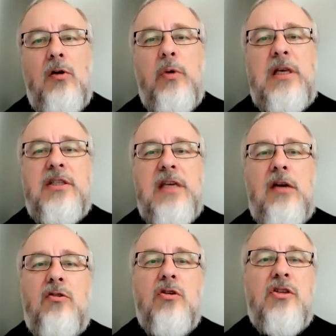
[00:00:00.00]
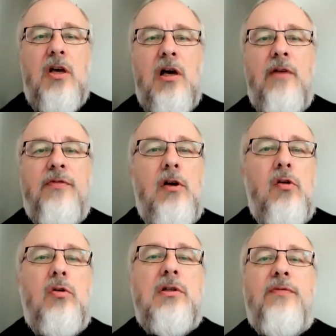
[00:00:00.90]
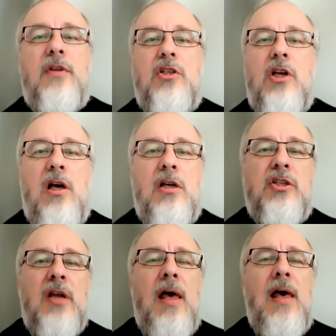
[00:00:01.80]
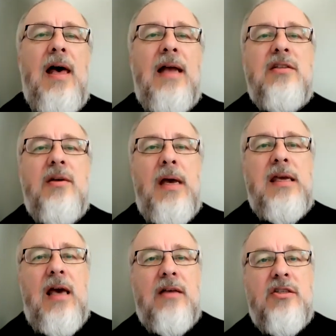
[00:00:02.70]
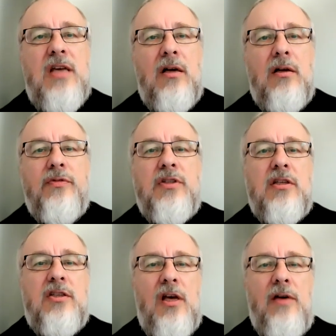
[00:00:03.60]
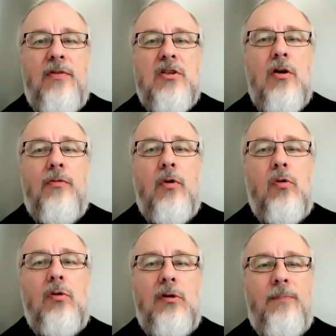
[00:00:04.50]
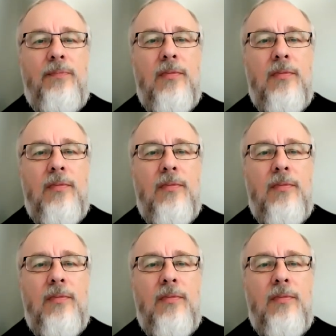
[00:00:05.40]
we seek to serve the Lord of the church and to make ourselves the servants of all.